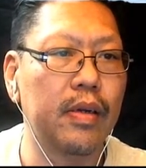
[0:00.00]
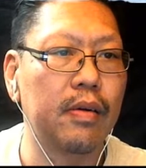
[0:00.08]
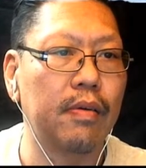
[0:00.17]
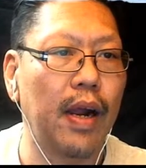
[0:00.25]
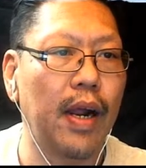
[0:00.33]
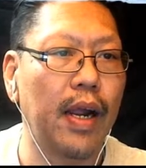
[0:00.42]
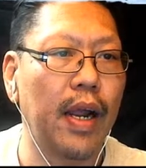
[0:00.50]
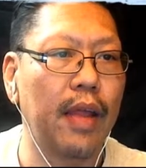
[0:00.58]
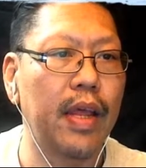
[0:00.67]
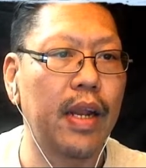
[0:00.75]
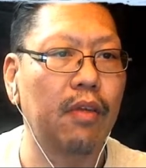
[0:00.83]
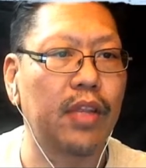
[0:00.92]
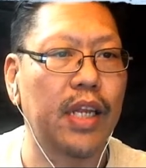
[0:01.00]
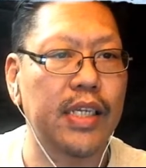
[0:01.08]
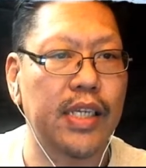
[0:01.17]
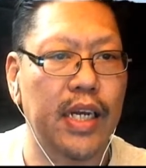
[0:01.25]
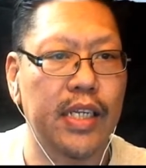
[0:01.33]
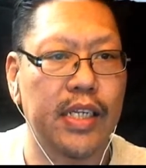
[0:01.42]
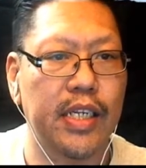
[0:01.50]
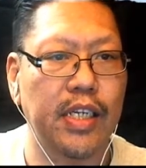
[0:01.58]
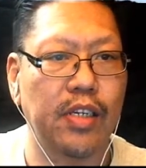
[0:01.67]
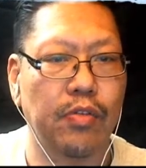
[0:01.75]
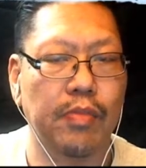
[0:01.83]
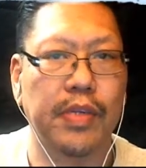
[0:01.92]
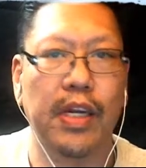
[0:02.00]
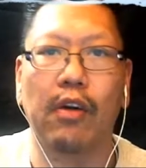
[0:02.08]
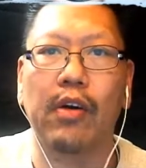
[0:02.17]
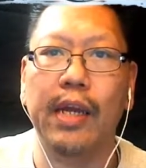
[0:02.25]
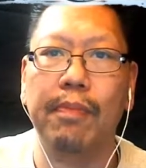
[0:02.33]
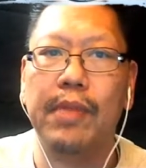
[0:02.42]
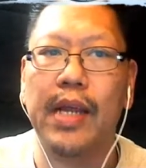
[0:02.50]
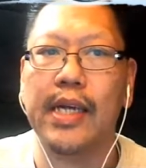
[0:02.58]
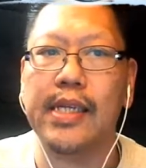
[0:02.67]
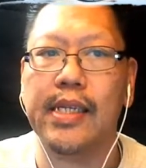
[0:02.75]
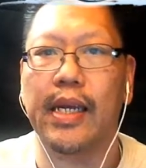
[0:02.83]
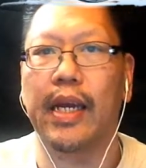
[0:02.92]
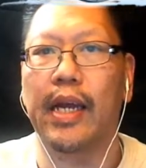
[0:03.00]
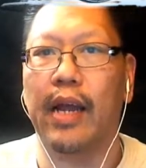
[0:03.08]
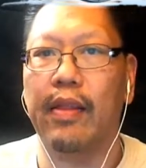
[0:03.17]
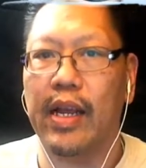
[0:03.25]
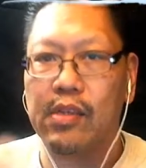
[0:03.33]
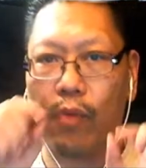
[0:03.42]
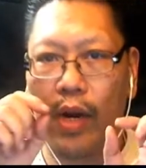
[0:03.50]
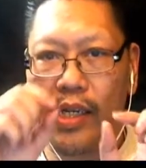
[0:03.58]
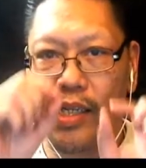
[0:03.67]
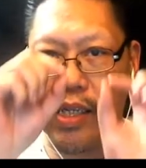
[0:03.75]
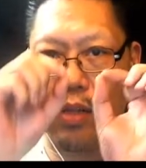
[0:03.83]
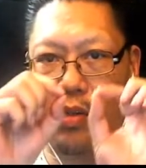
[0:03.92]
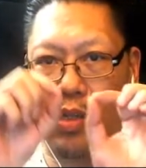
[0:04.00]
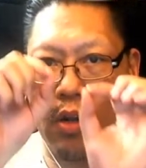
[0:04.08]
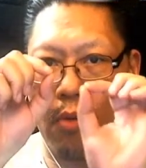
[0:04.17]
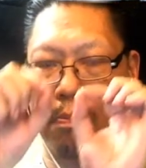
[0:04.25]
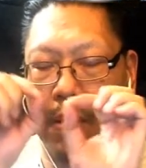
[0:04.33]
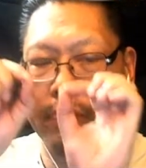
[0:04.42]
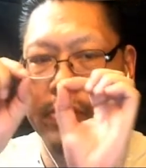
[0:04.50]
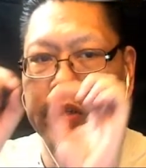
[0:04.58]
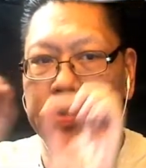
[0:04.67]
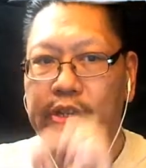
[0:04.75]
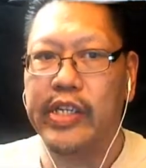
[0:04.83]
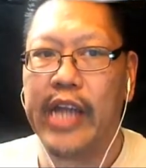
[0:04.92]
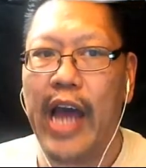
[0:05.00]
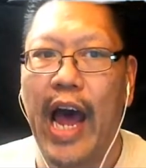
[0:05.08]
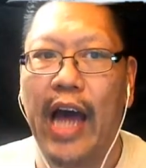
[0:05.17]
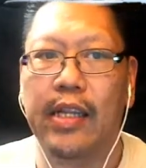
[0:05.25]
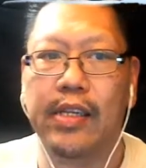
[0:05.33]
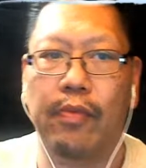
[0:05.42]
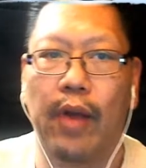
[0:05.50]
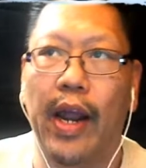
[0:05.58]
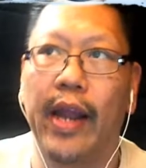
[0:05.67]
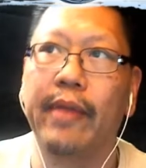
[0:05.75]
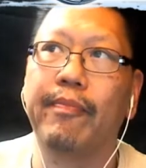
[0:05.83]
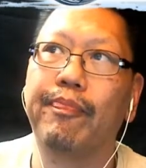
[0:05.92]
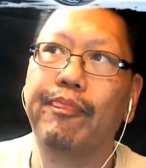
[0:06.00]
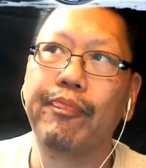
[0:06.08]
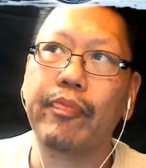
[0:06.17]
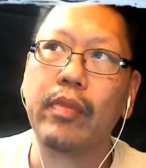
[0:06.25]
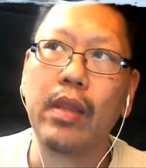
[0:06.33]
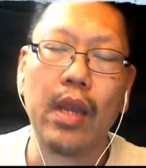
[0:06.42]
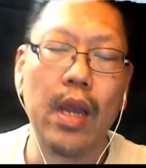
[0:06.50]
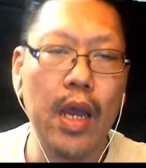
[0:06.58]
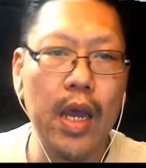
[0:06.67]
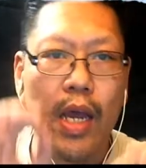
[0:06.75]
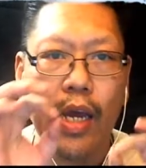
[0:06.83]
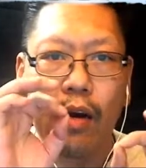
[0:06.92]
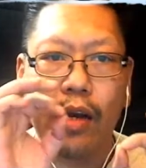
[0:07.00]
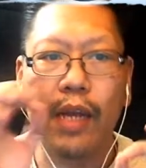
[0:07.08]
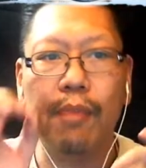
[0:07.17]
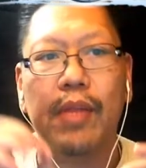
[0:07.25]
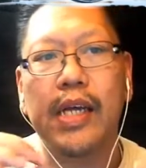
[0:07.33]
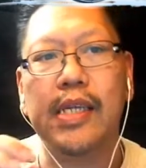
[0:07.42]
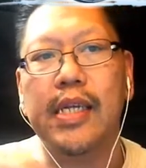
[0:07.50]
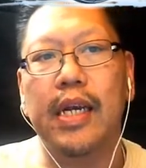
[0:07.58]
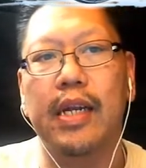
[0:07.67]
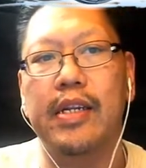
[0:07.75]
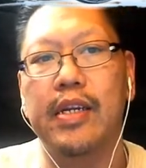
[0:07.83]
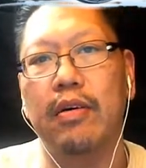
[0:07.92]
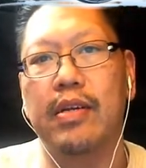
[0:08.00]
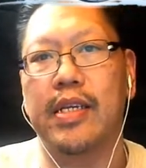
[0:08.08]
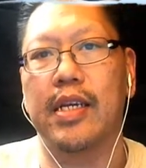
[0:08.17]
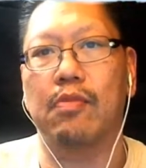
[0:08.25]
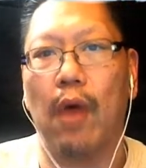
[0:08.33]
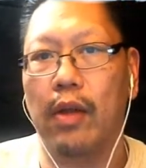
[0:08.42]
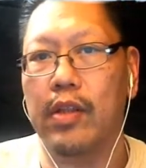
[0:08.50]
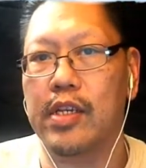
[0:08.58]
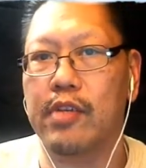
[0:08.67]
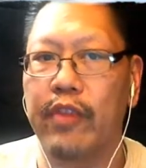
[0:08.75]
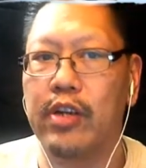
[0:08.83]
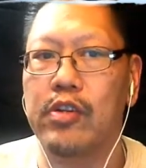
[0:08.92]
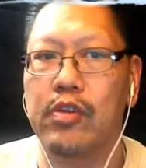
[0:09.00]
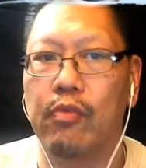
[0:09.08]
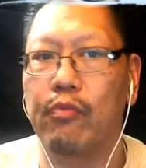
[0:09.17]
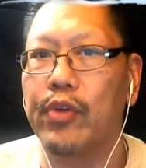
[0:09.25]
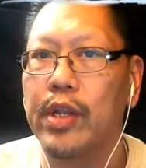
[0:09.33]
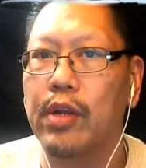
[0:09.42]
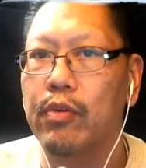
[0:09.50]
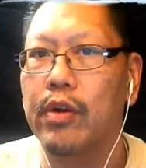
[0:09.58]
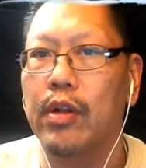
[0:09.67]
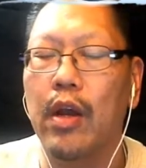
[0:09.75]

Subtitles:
Right? And then it'll test against these groups. And it'll keep testing it. And that's why you see those little bumps in your stats, right? It'll keep testing until it says, wow, this video is doing really good